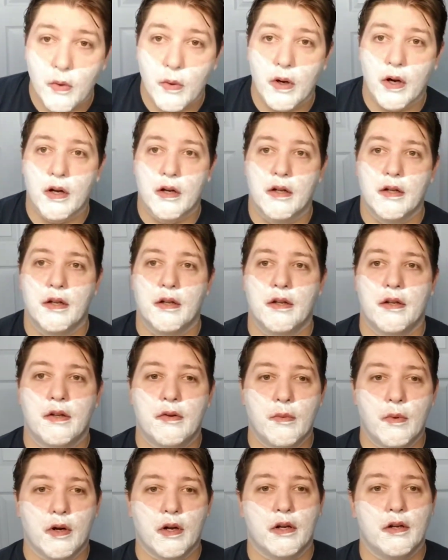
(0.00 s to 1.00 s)
we're
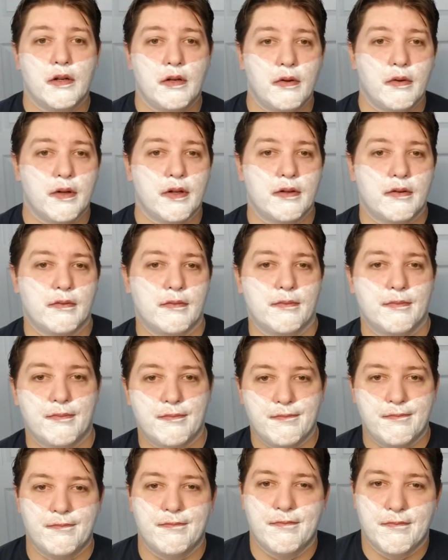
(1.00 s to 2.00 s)
gonna do it.
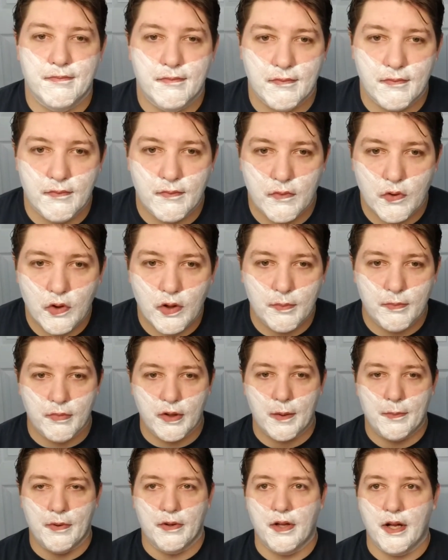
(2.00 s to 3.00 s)
So I'm
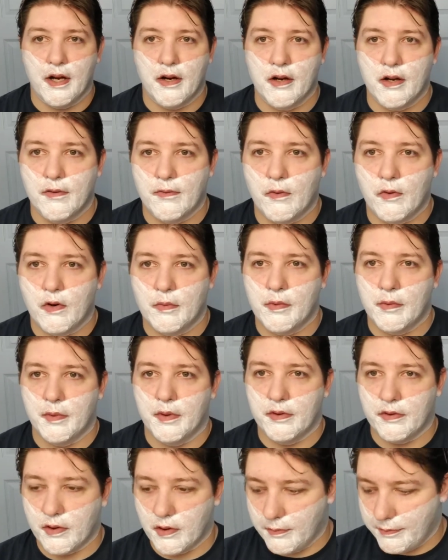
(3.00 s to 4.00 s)
prepping the area for them. I'm gonna
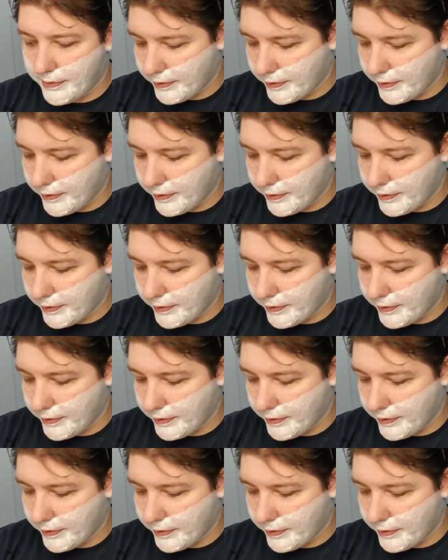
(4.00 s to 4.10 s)
start